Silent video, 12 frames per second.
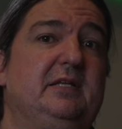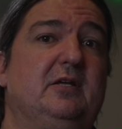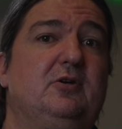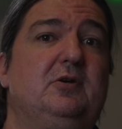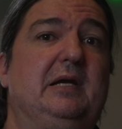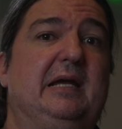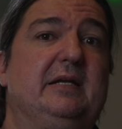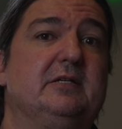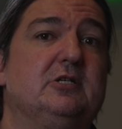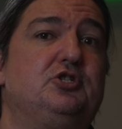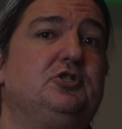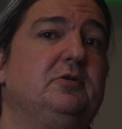though,
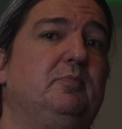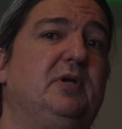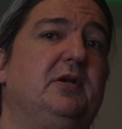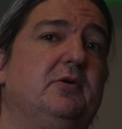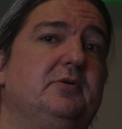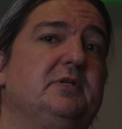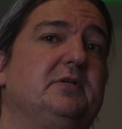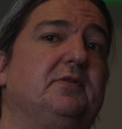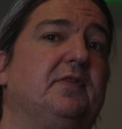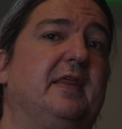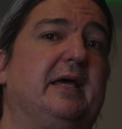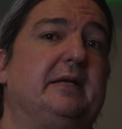it should be noted
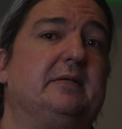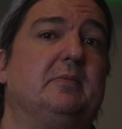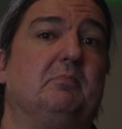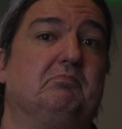that